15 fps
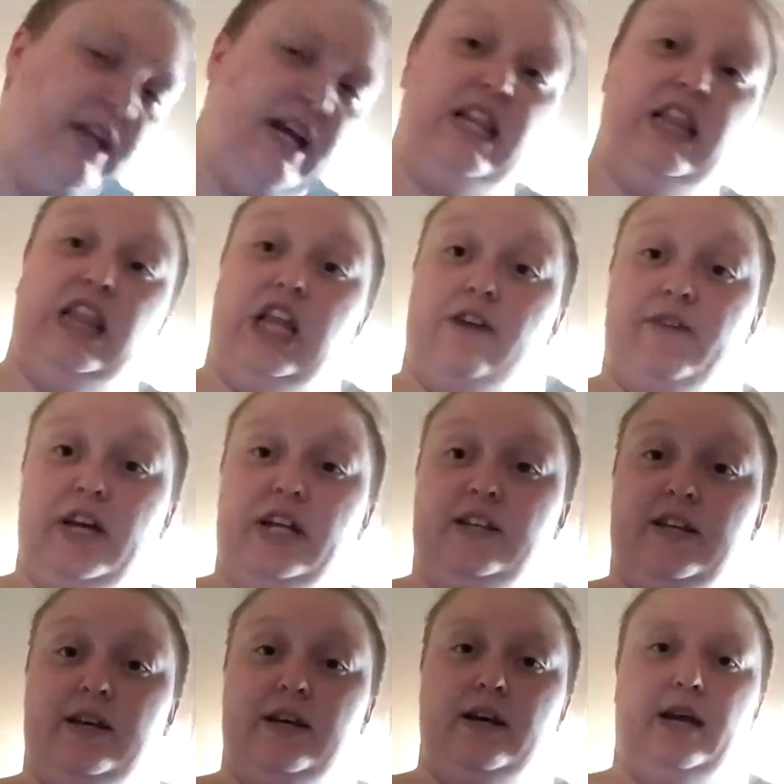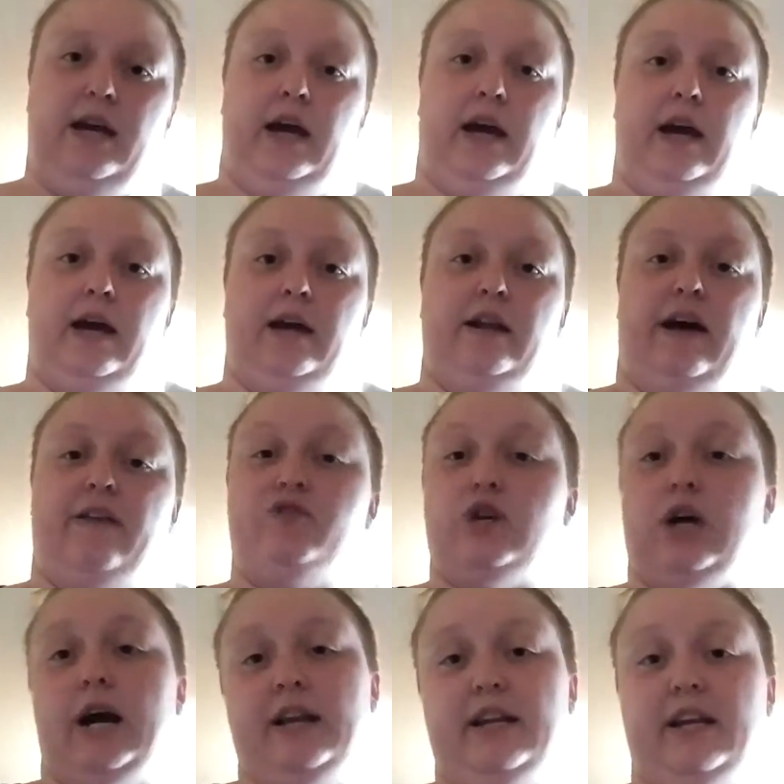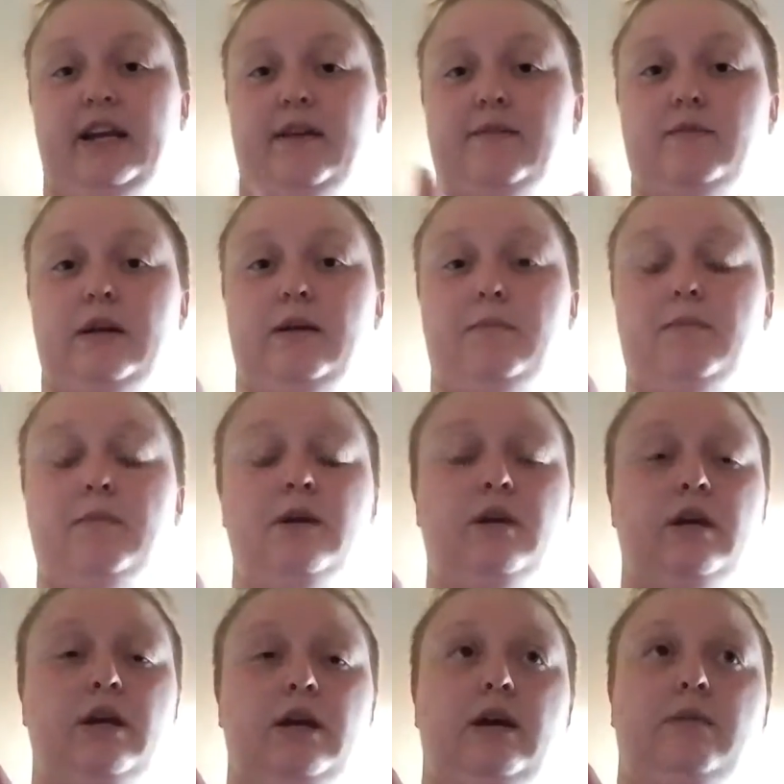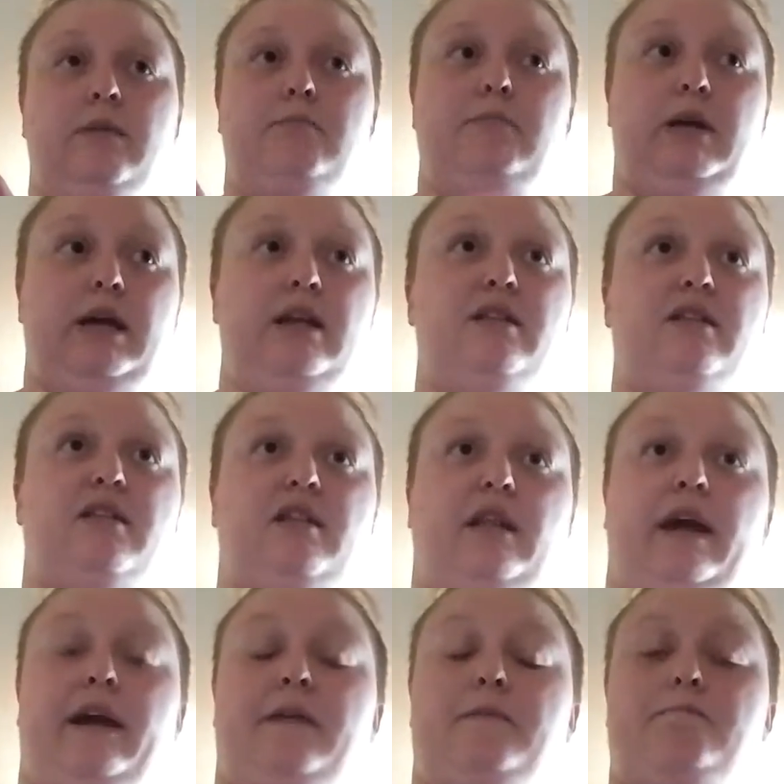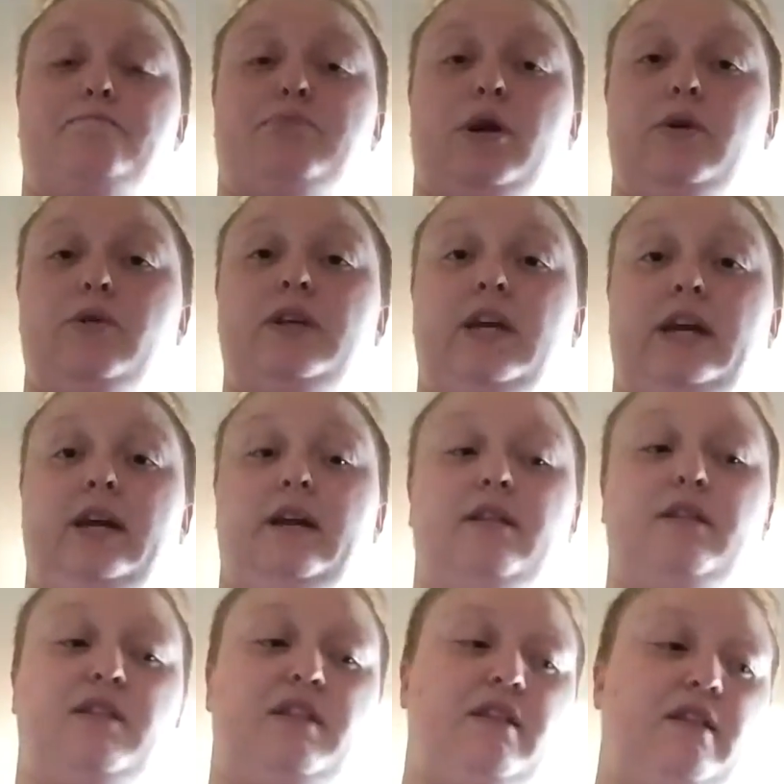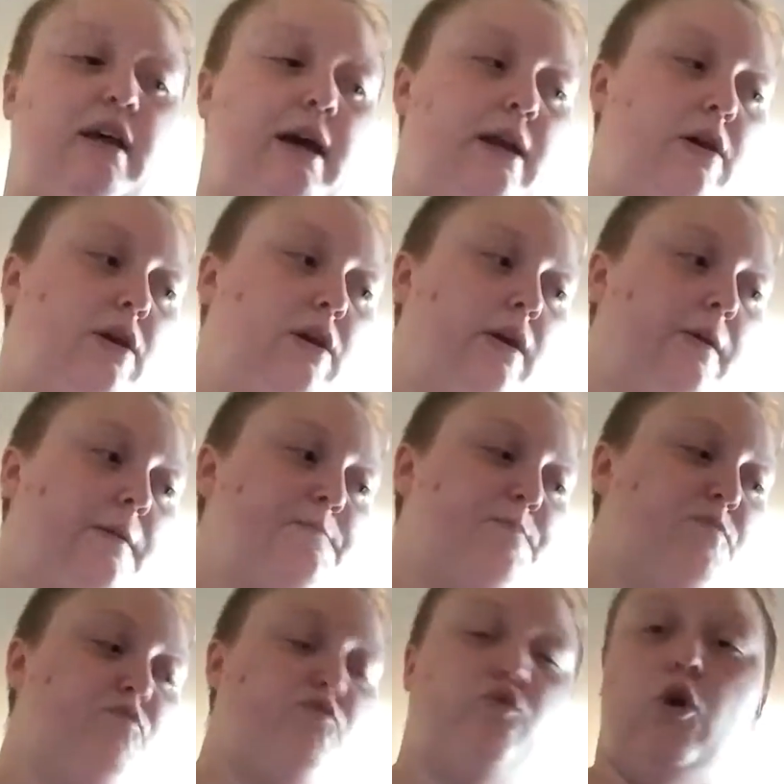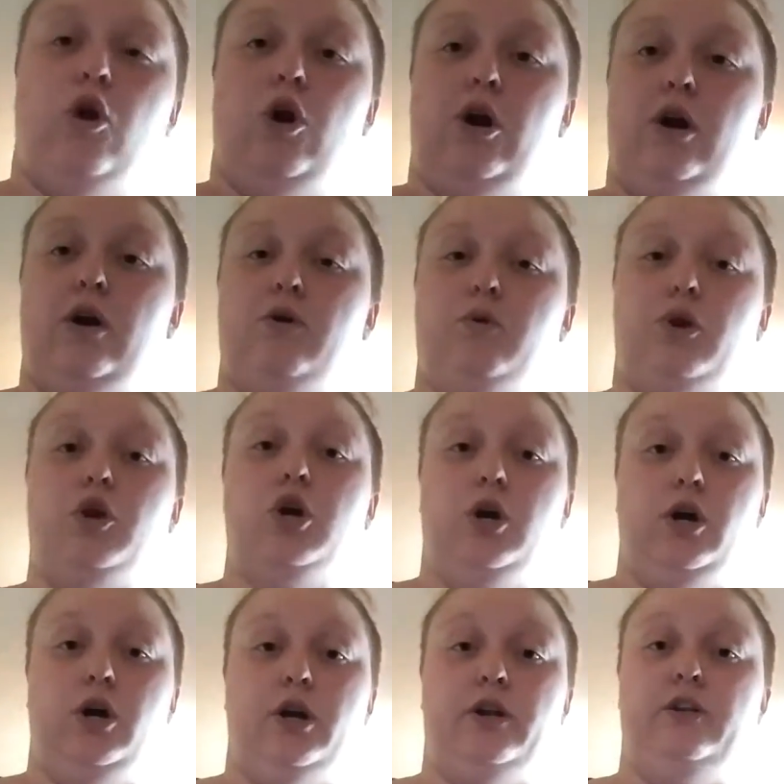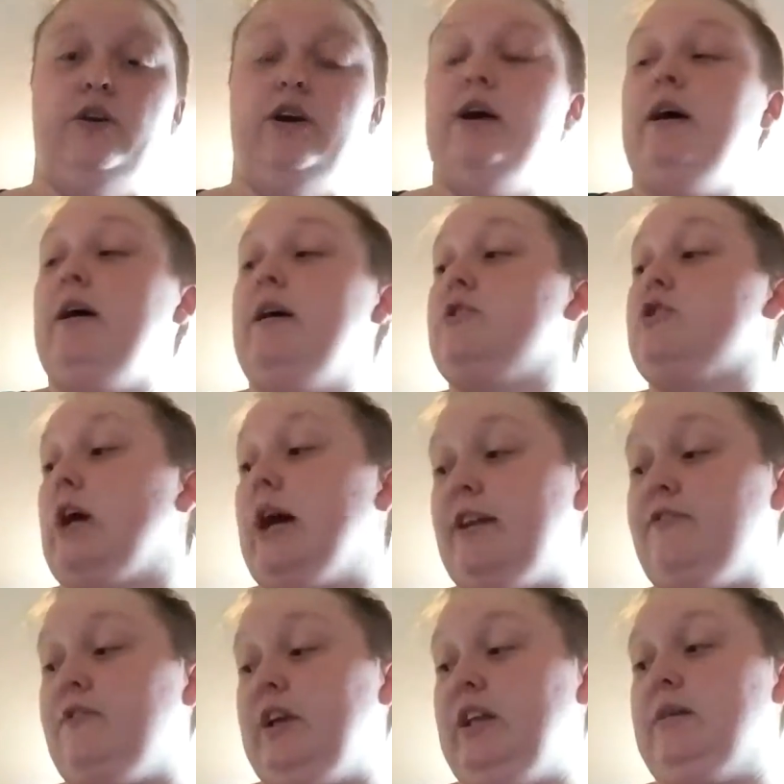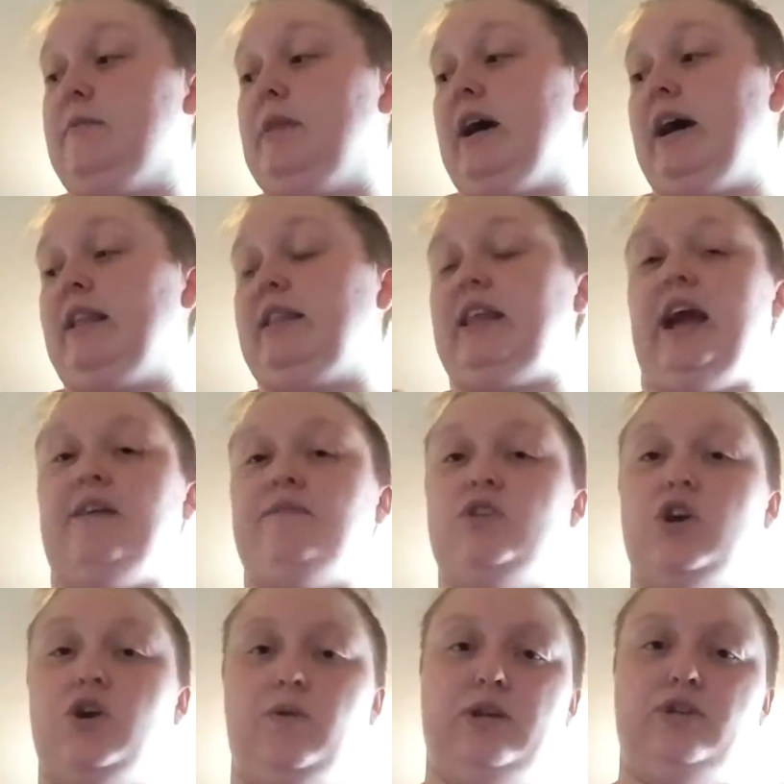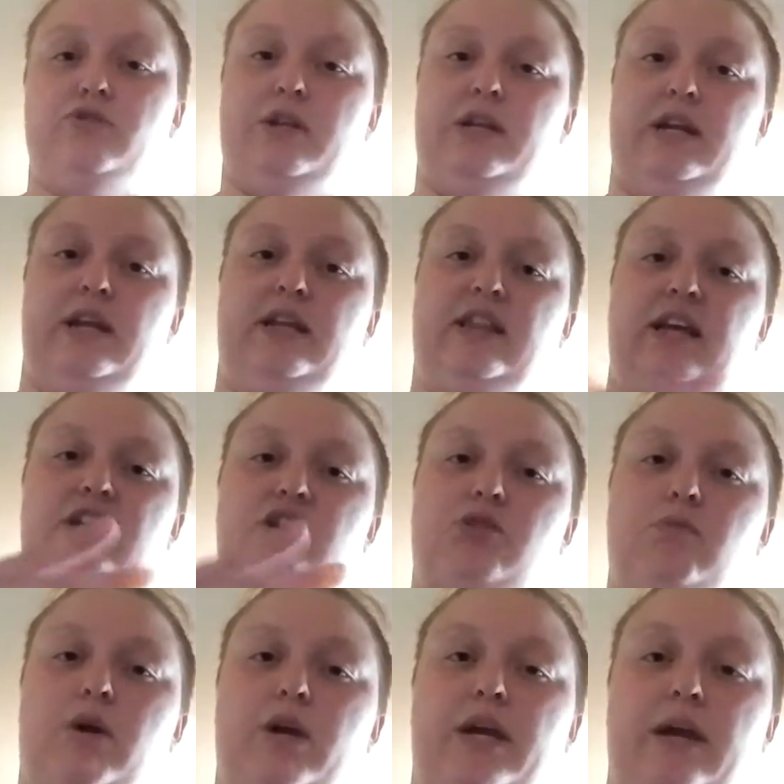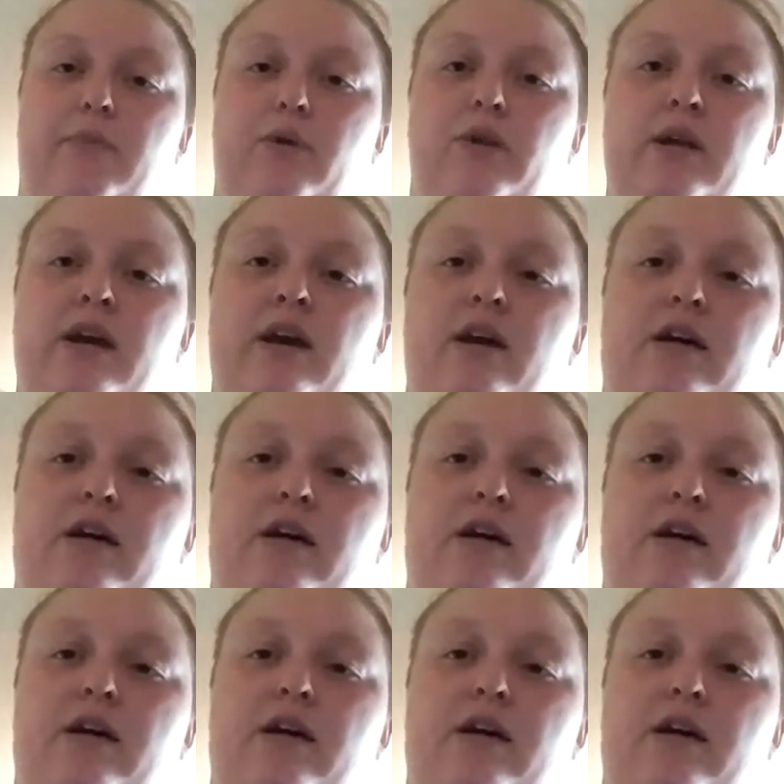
They love it. And I've tried to give them meats like proteins that are raw or cooked. Tried to feed them that. They have no interest in it. They just want kibble.